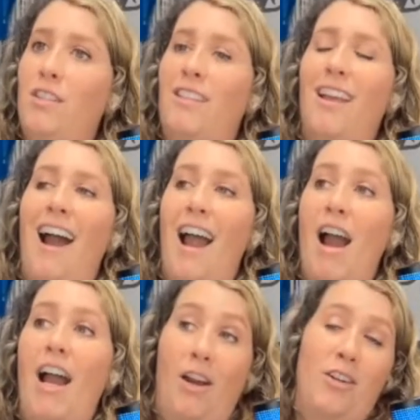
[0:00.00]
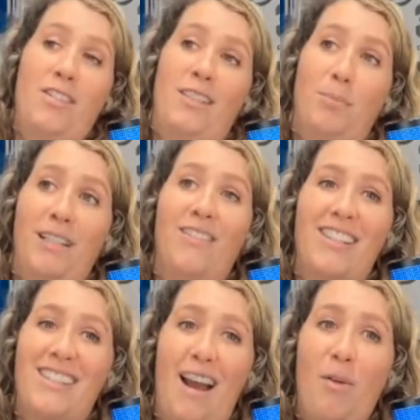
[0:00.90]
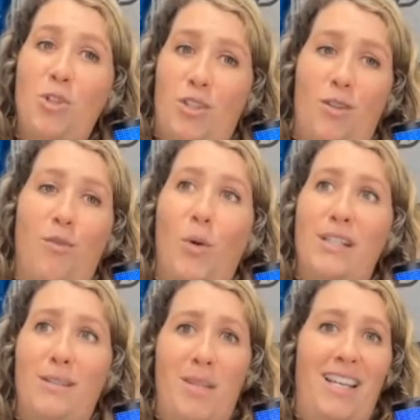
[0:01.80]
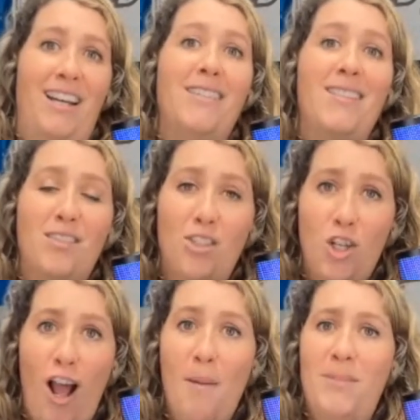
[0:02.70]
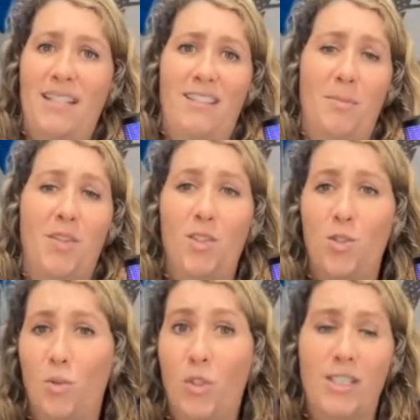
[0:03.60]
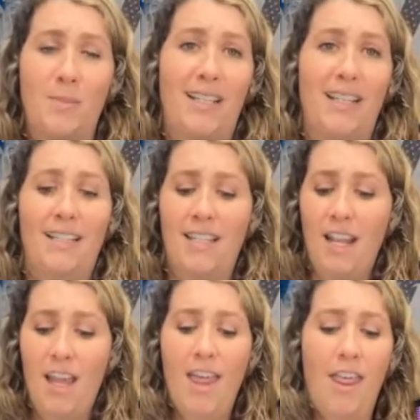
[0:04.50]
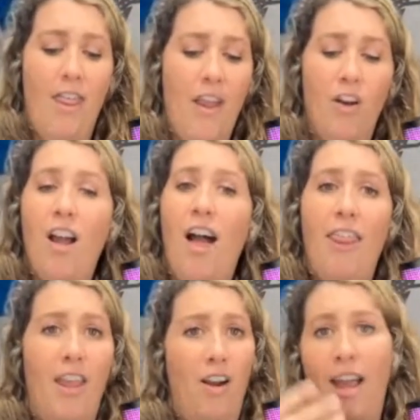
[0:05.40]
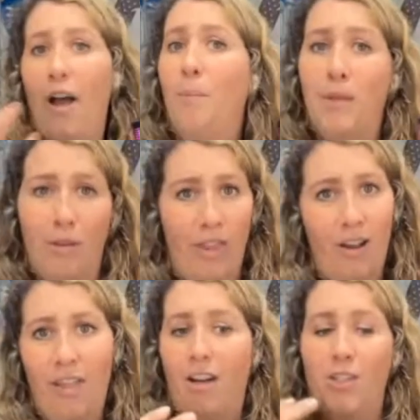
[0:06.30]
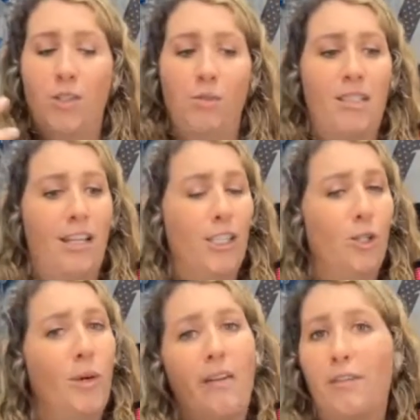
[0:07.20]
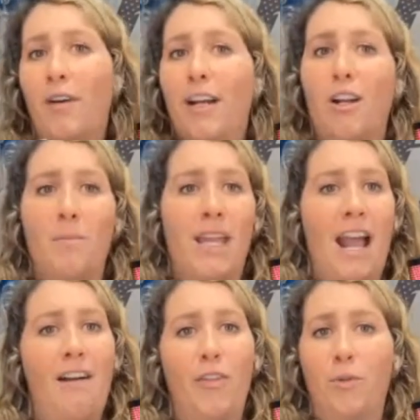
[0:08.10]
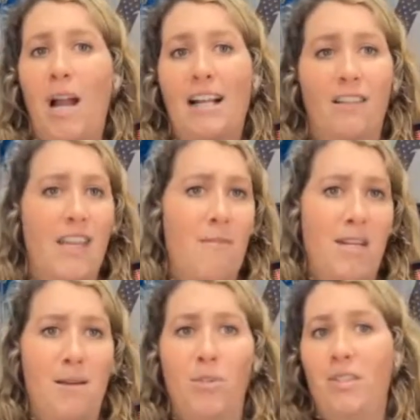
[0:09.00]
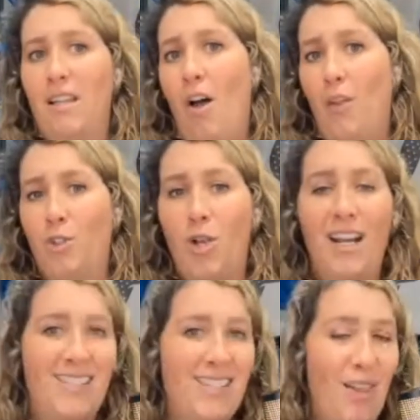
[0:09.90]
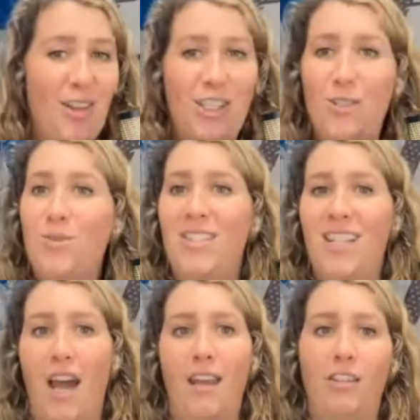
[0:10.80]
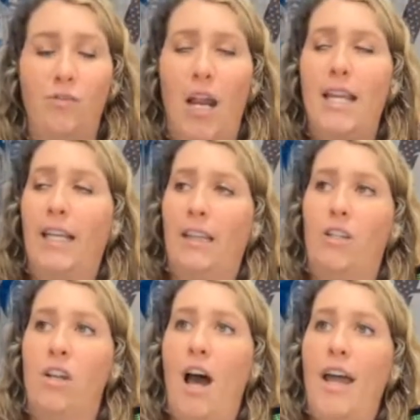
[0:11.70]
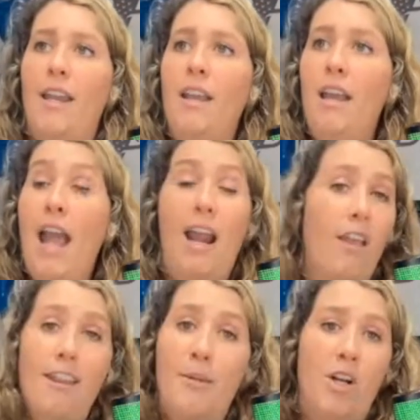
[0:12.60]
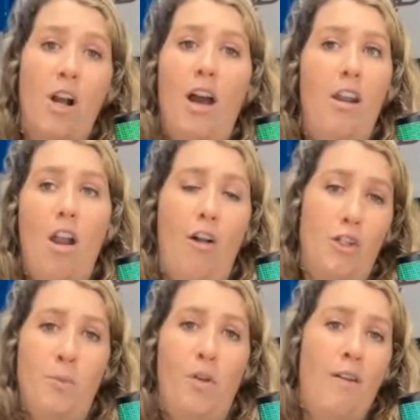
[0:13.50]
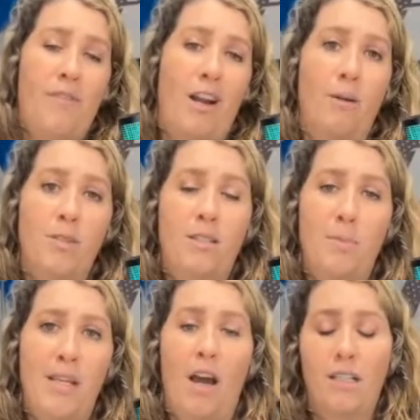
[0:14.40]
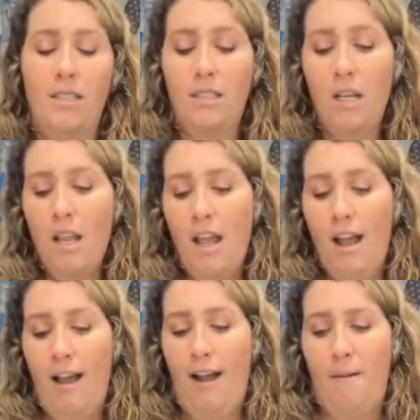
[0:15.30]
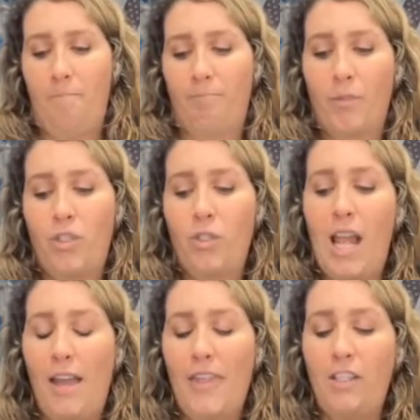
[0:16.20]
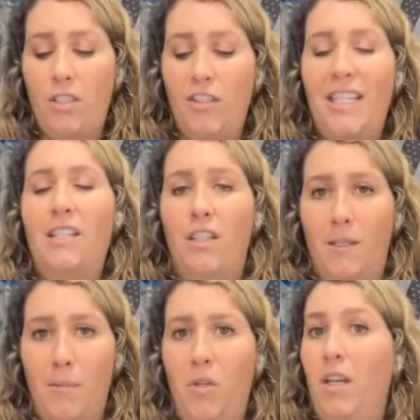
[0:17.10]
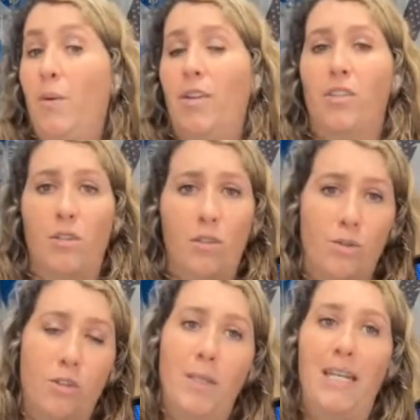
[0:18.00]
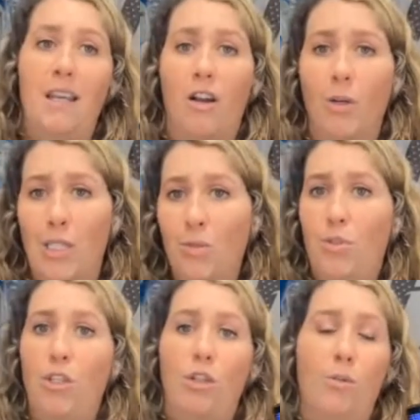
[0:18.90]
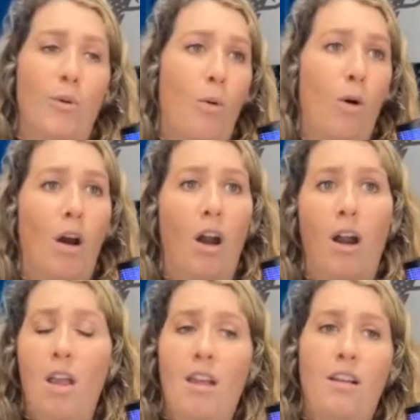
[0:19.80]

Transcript: just I, I honestly believe this. I would just avoid some of the gun shops and some of the stores because they're not there to help you. They're there to sell you whatever firearm they have on the rack that they haven't been able to sell. They're trying to sell the used gun, right? Like they're not, and a lot of them are not knowledgeable on firearms, to be honest. Um, so yeah, I think just looking into the community, whether it's on social media or YouTube or